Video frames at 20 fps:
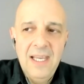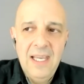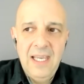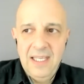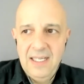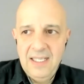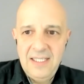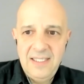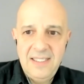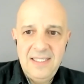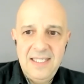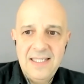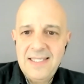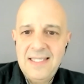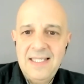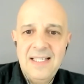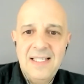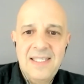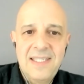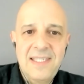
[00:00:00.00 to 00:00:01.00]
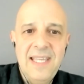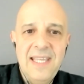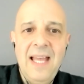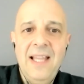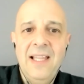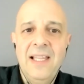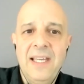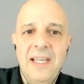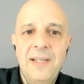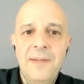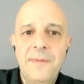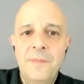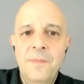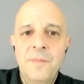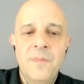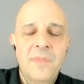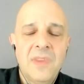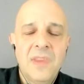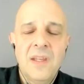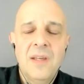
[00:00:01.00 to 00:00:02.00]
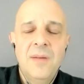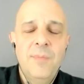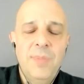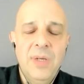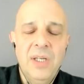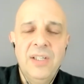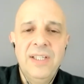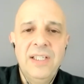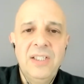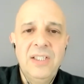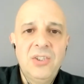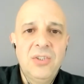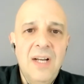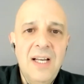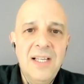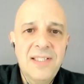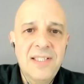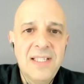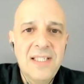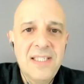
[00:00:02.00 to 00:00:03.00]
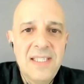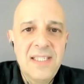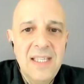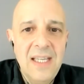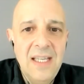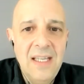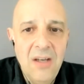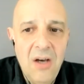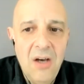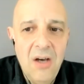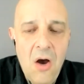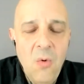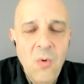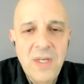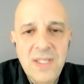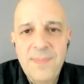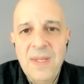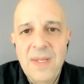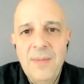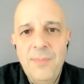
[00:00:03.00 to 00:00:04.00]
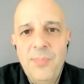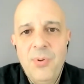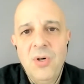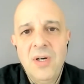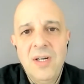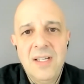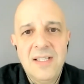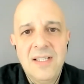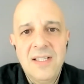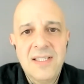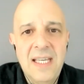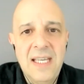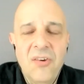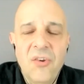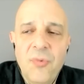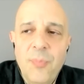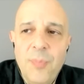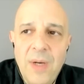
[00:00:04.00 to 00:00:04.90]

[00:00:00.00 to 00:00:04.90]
in distance selling, building trust has always been important in sales,